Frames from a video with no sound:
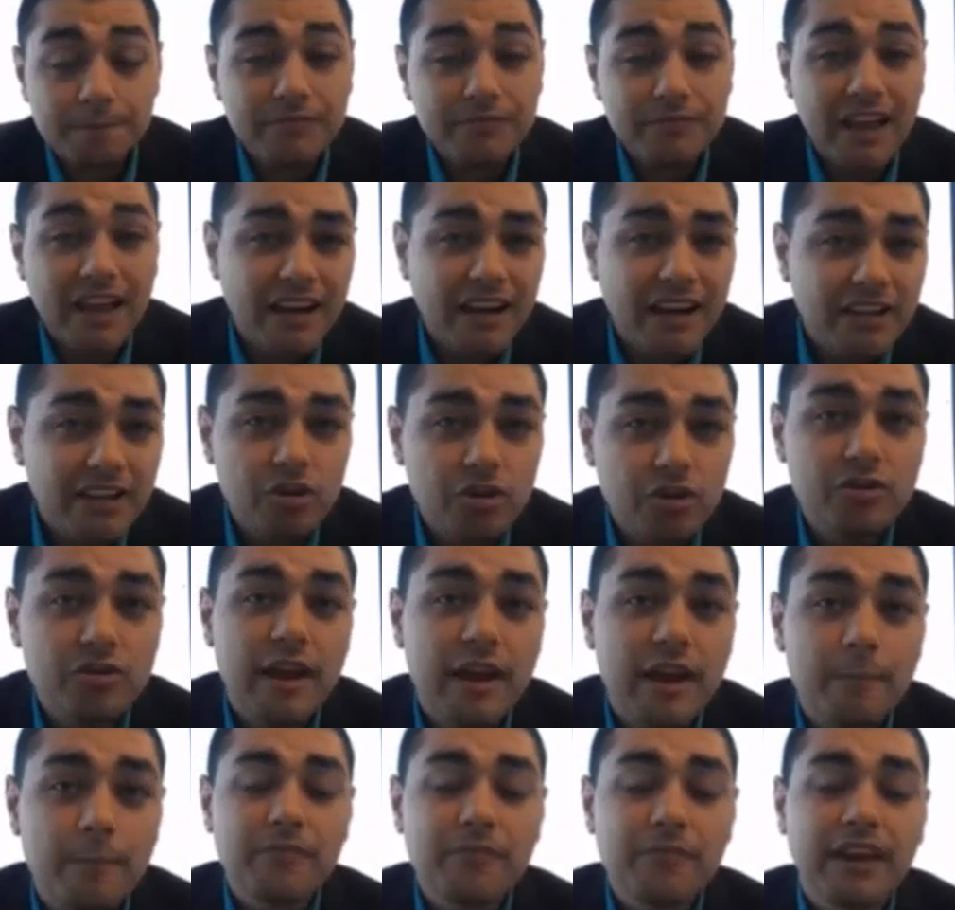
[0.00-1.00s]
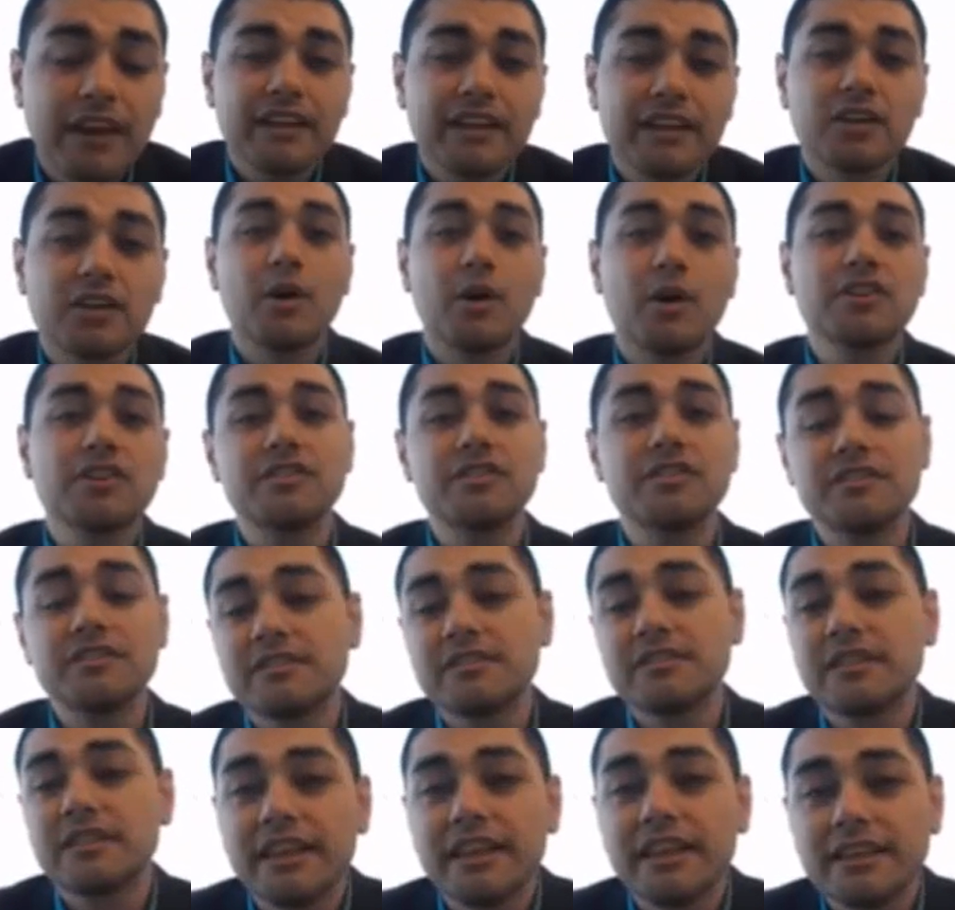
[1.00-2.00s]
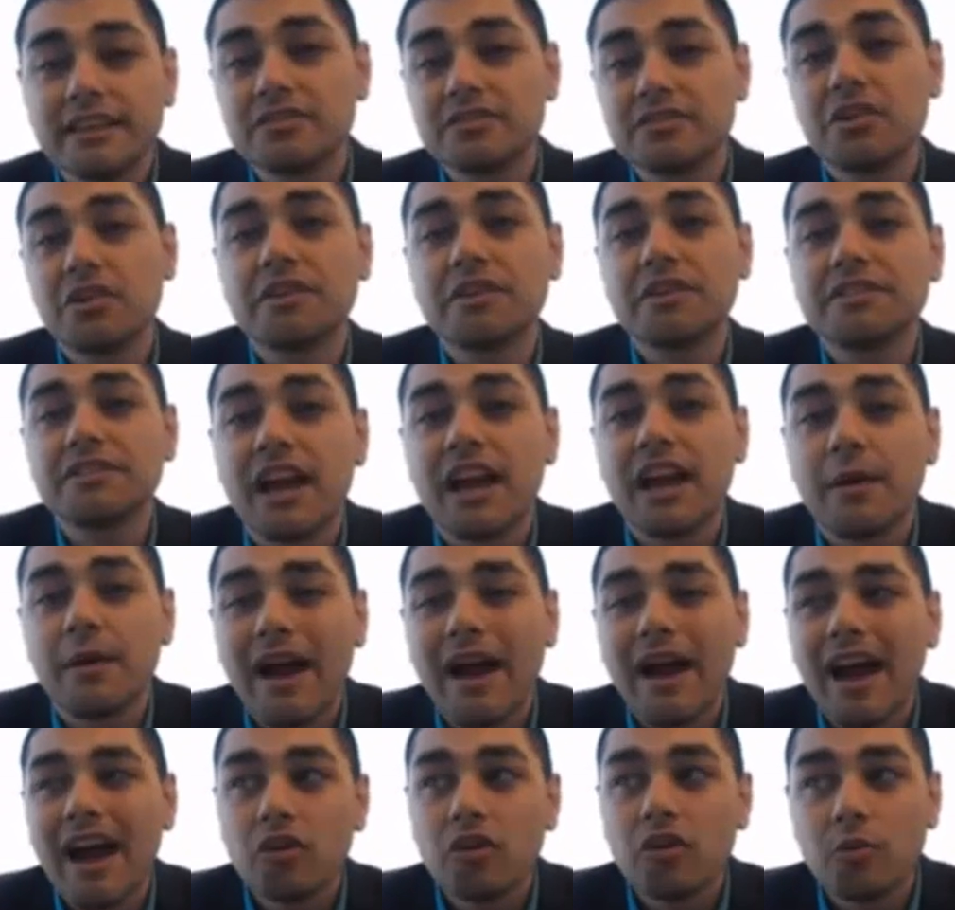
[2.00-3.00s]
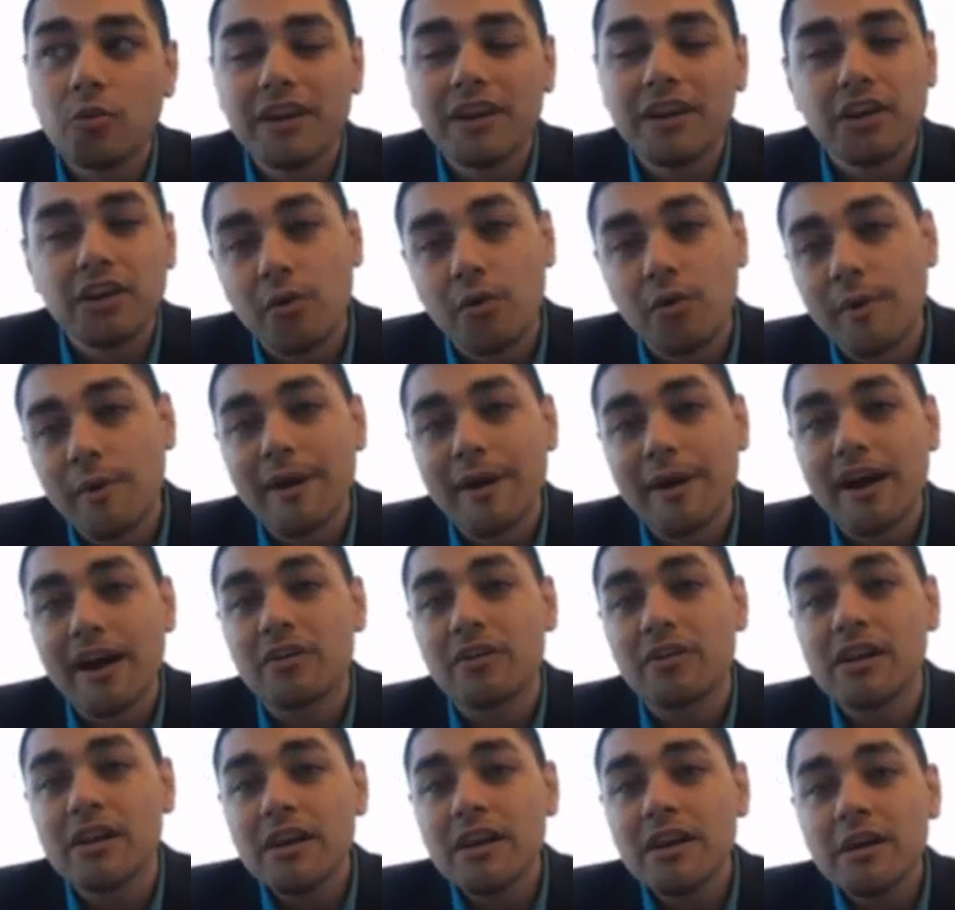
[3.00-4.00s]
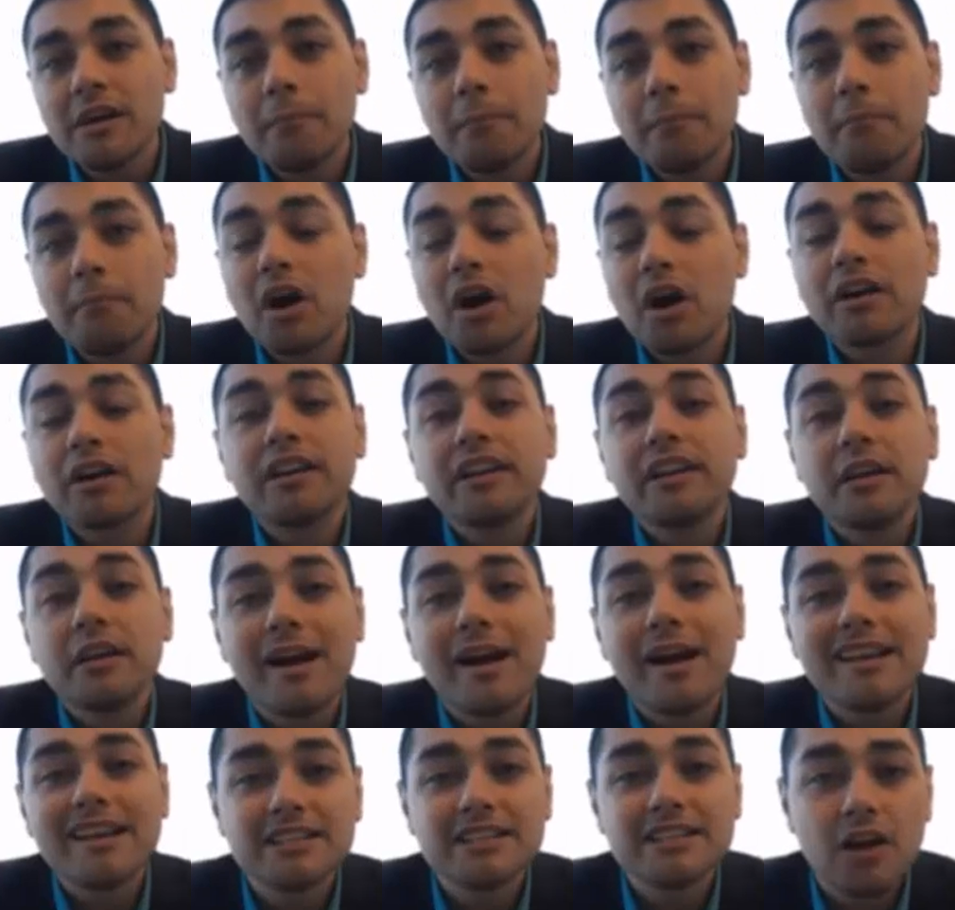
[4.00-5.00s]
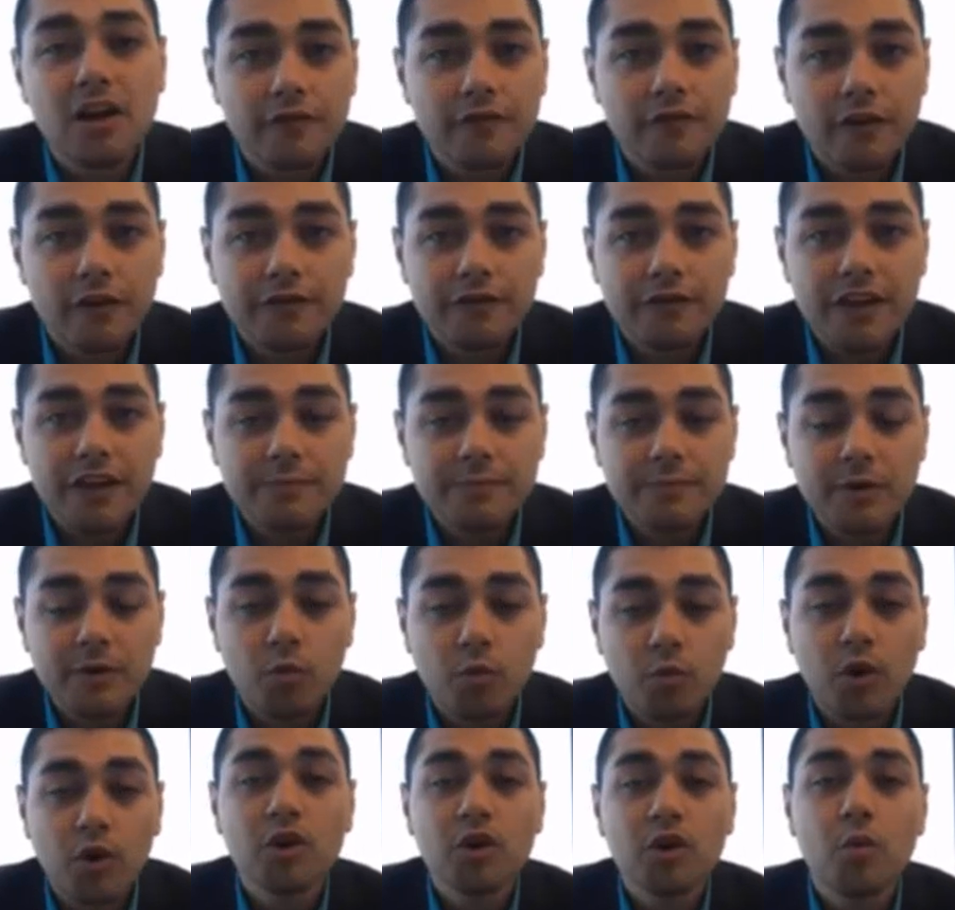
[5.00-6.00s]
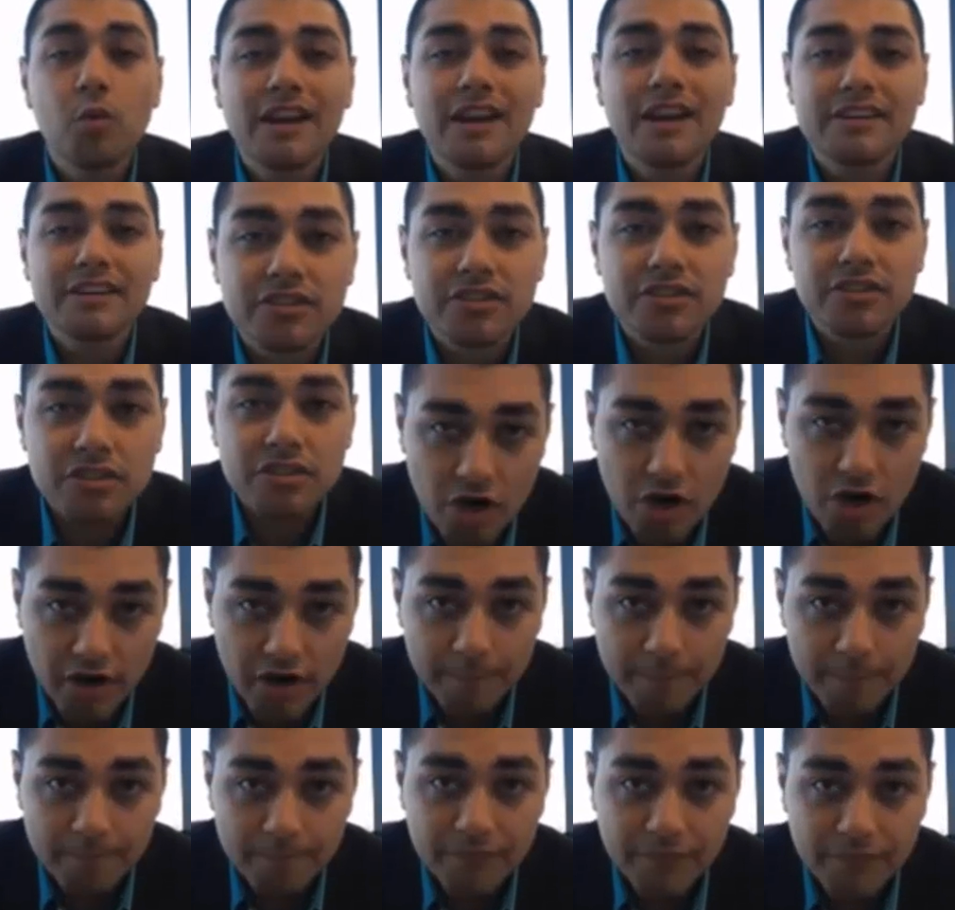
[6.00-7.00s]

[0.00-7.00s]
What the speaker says: Now, how do you do that? I get questions like this all the time. How do I go about marketing myself on Facebook? Where do I start?